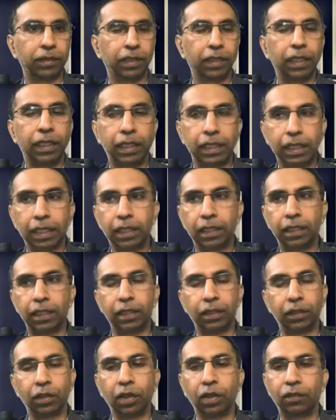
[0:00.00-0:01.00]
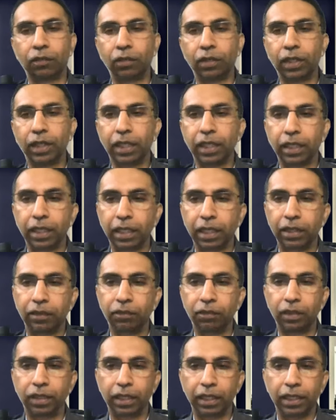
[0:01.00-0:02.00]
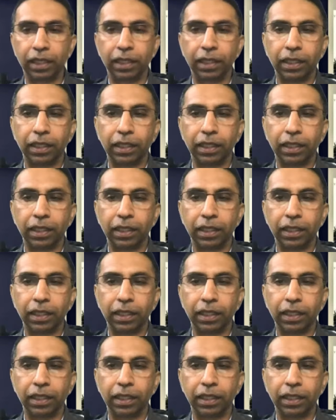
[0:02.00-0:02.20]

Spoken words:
intently, thoughtfully, carefully,